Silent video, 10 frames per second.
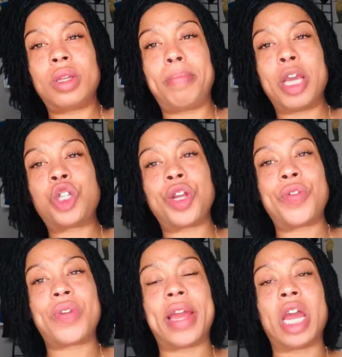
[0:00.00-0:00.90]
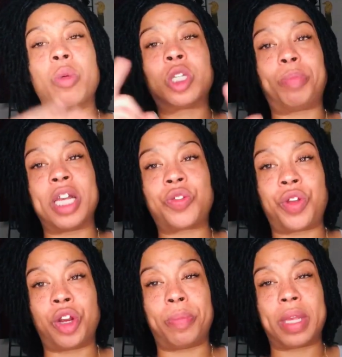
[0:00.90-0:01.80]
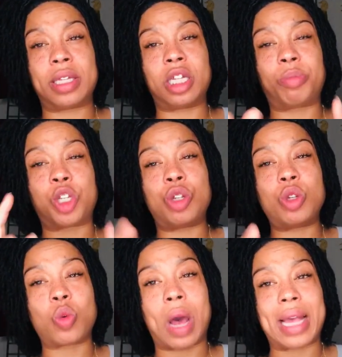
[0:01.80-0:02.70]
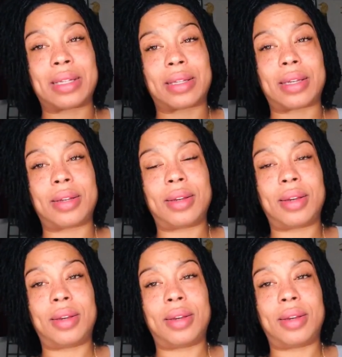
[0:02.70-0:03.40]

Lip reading: Make sure you find out what's best for your business, but choose wisely.